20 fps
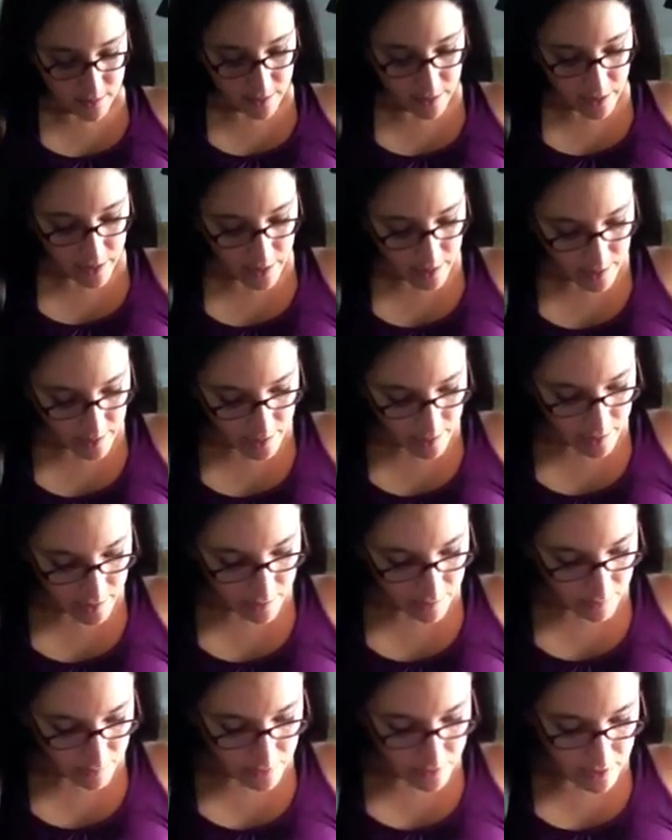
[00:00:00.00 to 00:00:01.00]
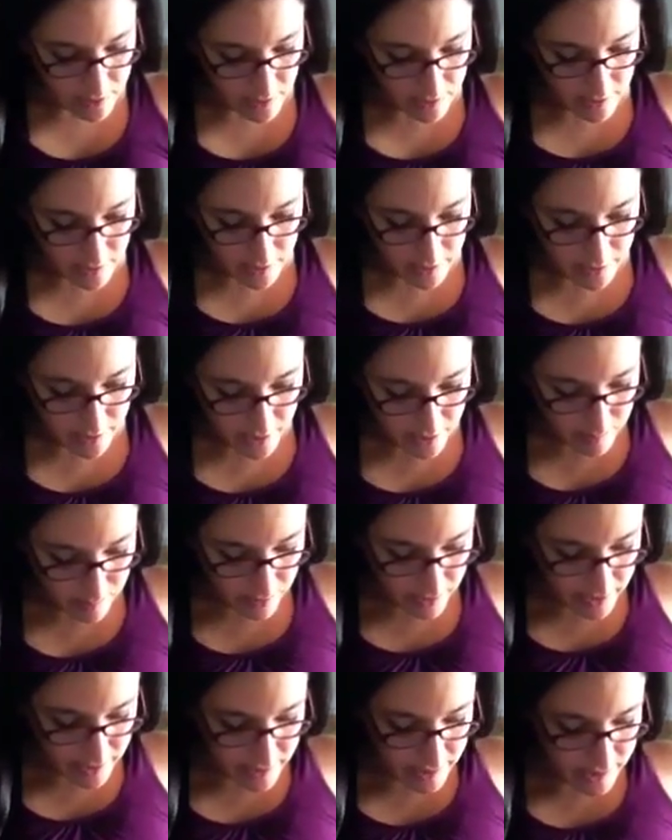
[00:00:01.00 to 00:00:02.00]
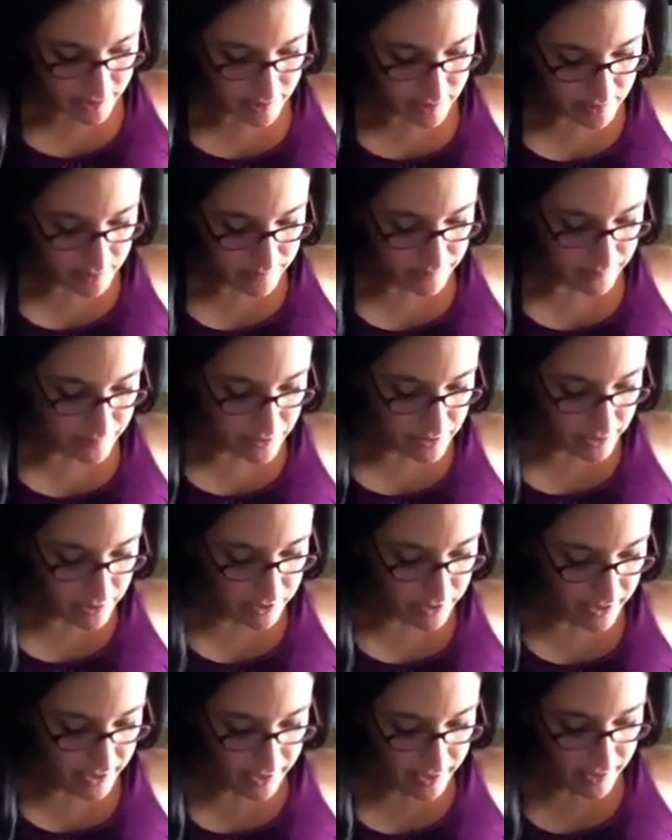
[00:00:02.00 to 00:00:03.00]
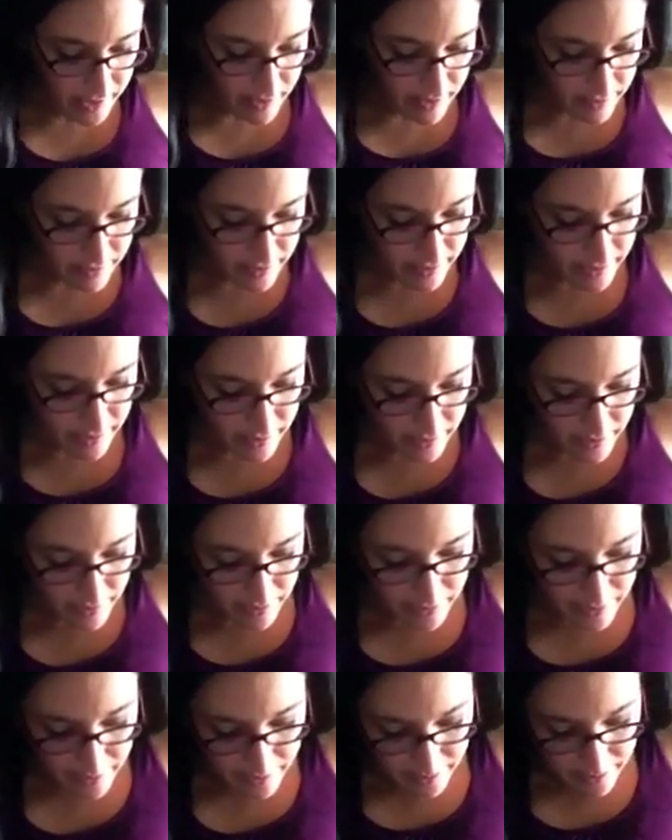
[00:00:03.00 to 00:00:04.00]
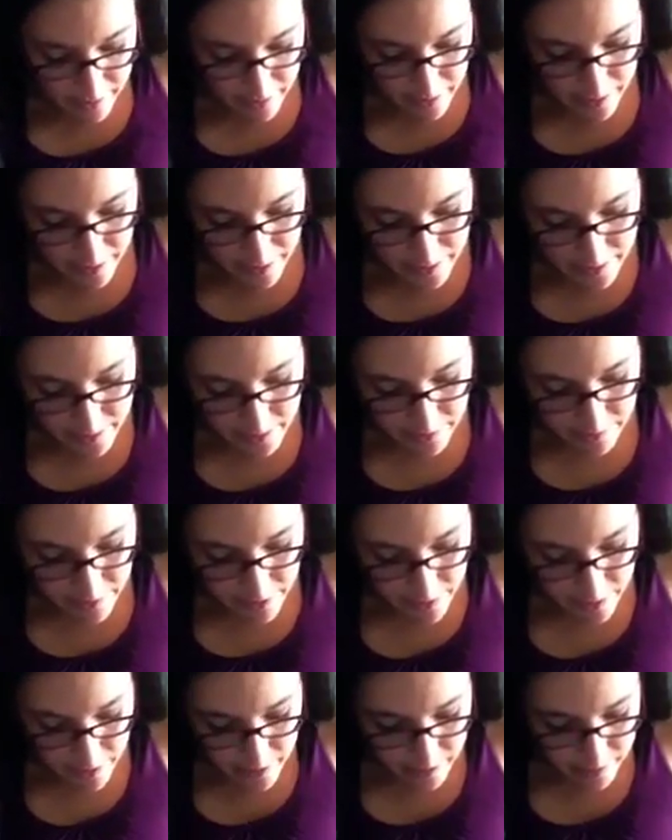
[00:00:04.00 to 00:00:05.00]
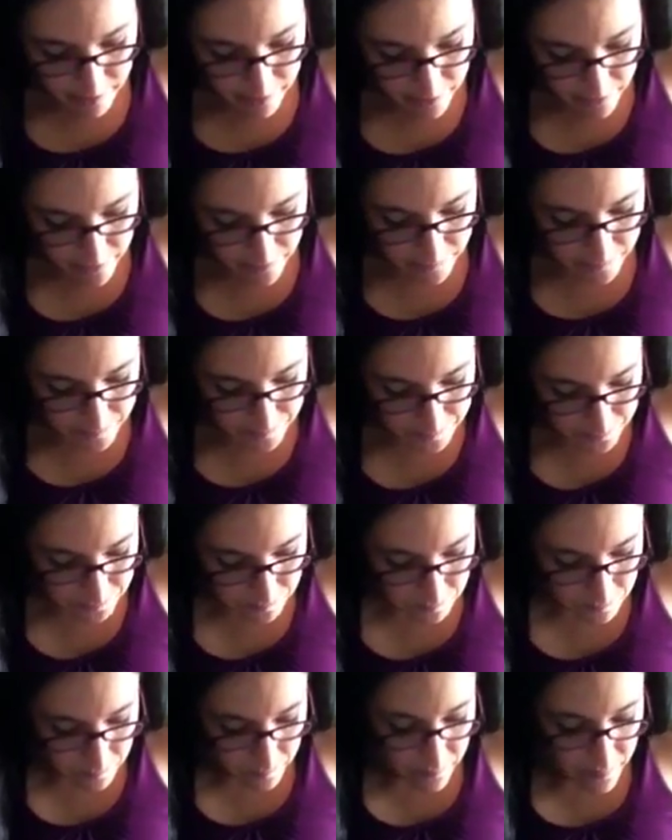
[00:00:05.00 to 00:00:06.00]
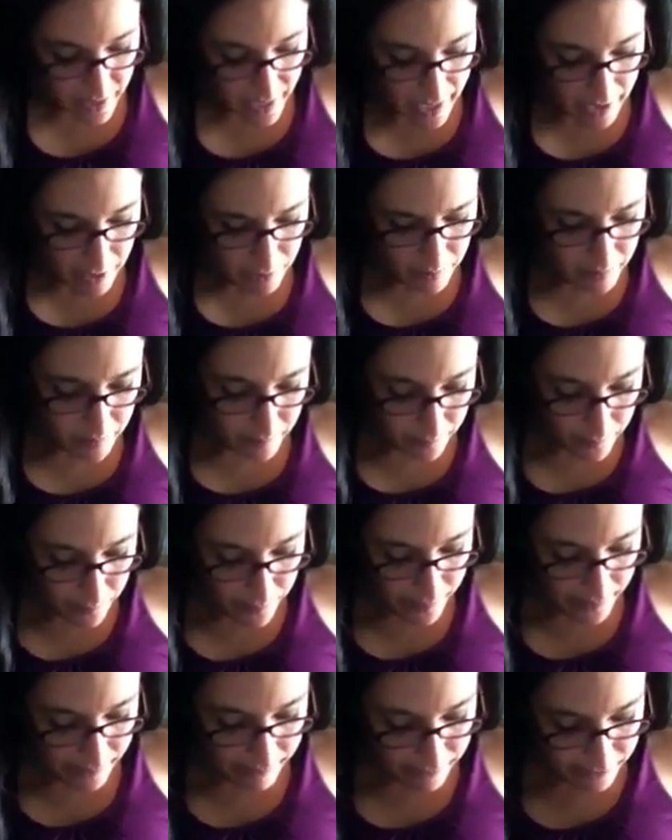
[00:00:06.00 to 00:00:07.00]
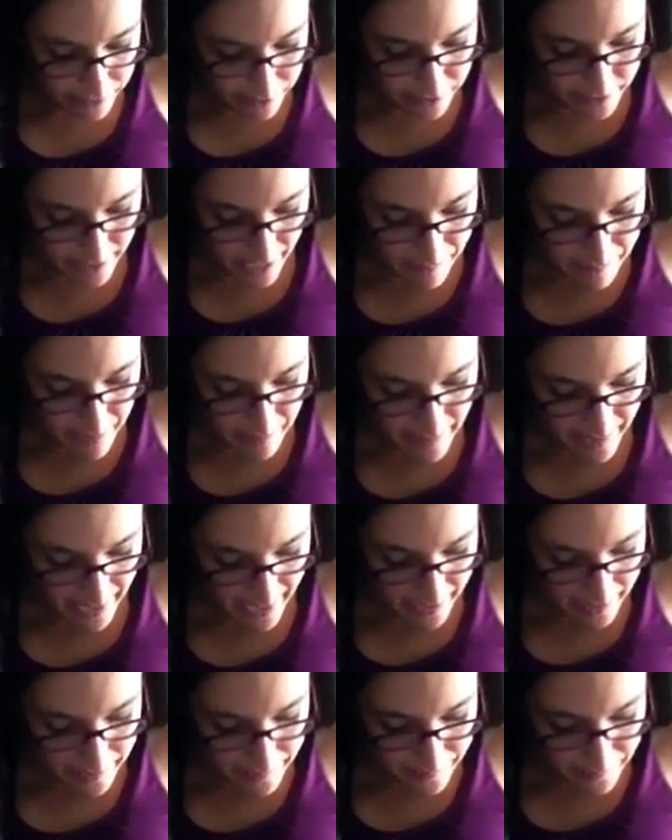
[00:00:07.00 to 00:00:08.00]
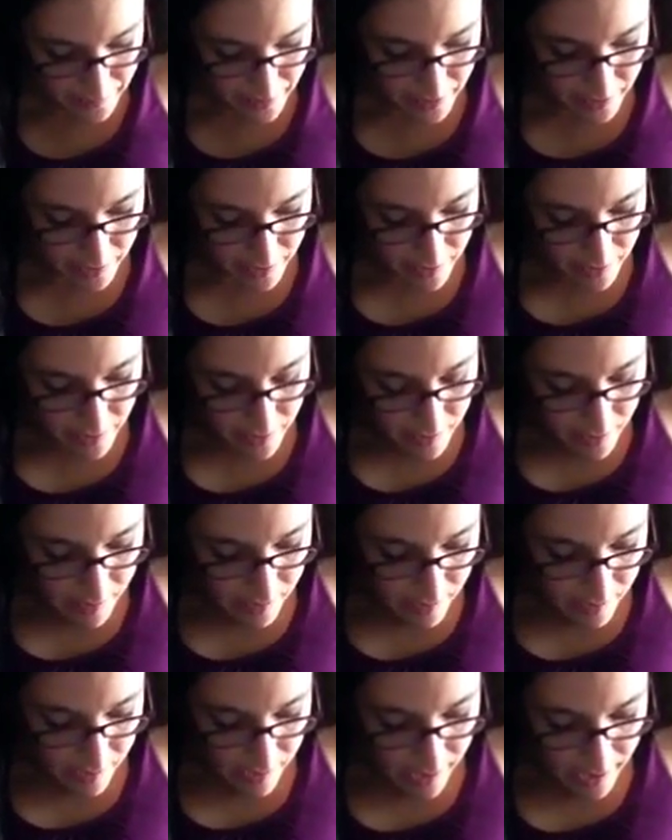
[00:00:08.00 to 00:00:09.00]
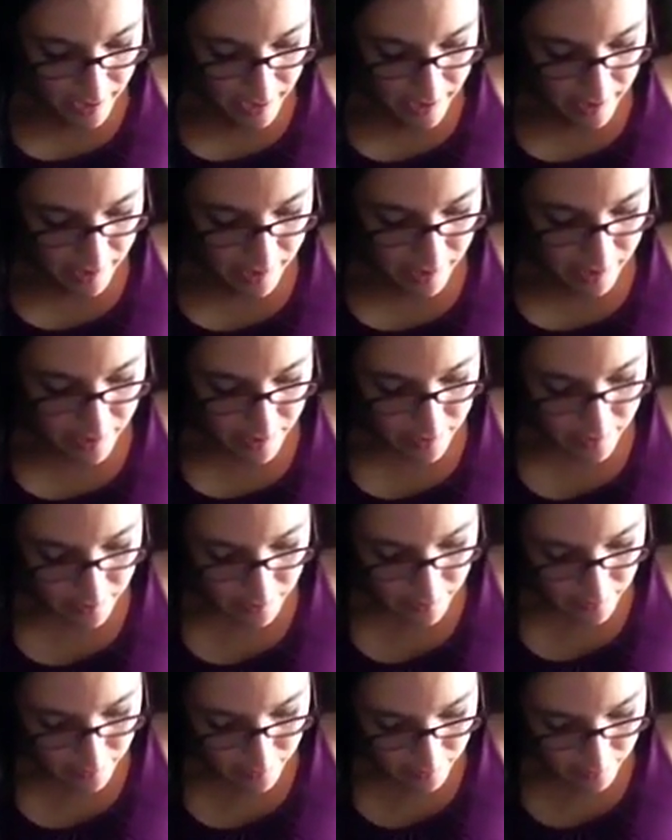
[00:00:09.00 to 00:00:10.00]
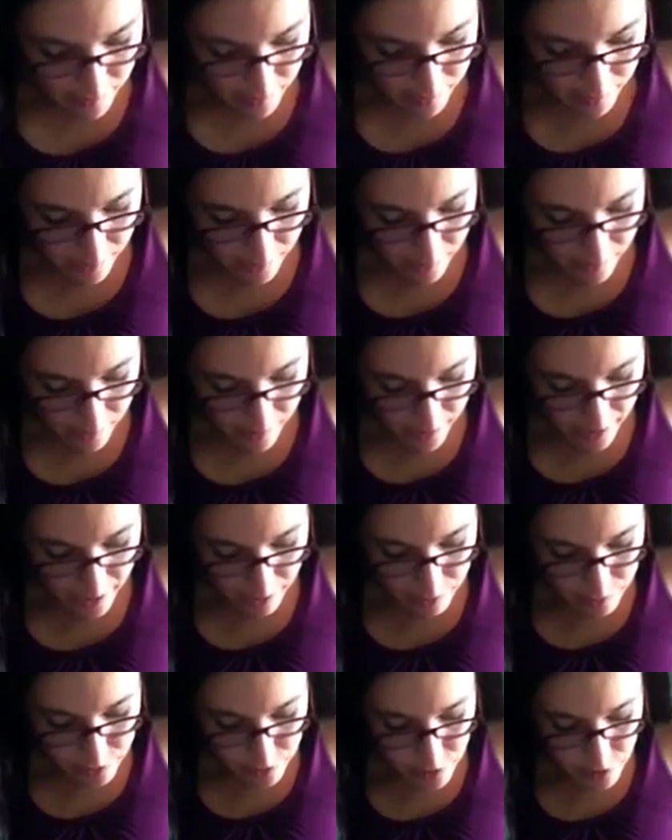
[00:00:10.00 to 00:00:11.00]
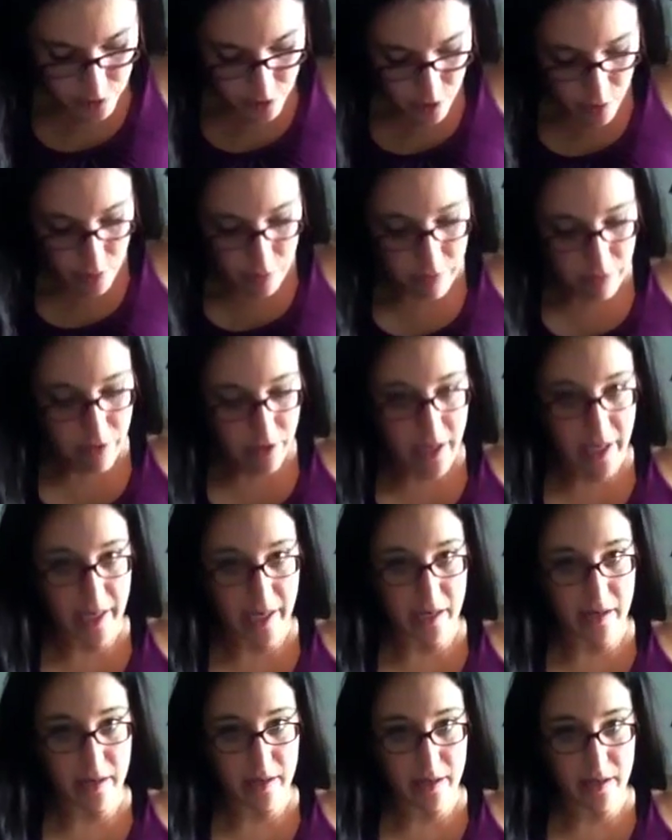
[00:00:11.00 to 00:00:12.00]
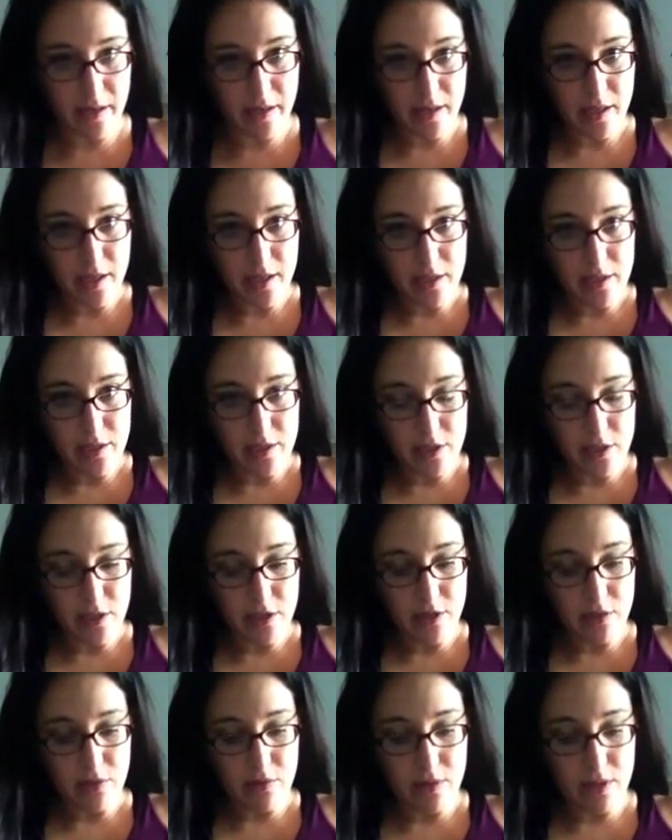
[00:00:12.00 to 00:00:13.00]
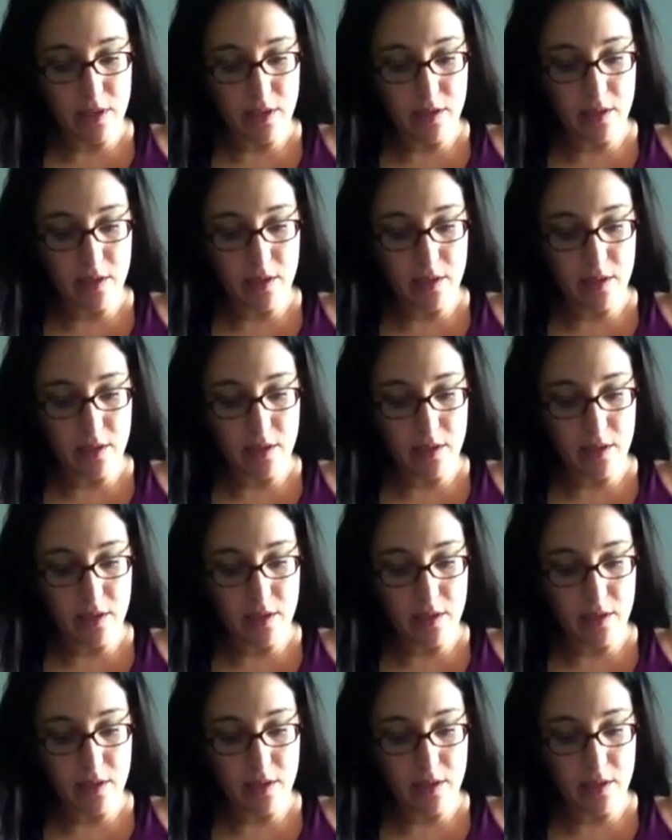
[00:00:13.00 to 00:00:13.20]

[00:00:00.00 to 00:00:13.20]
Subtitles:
And we start the cleanup process. So I try to get all the adhesive off. I remember when I first got my bag and I was so afraid to